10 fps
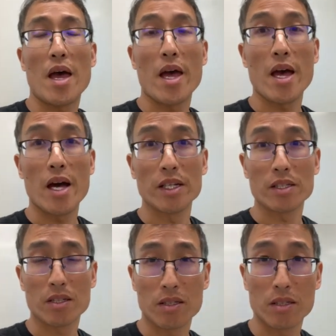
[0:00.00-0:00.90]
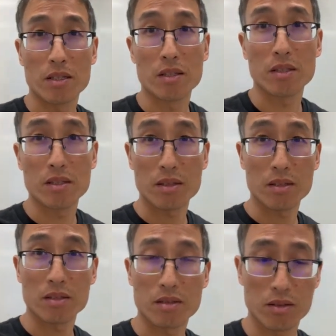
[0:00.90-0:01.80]
And
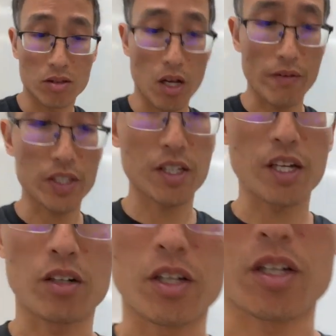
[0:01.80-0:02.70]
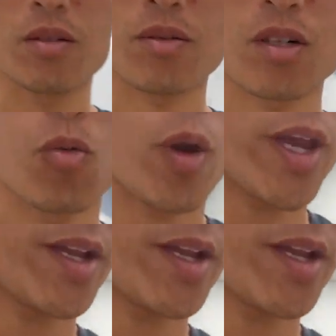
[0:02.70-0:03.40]
so I have a scale here. We're gonna weigh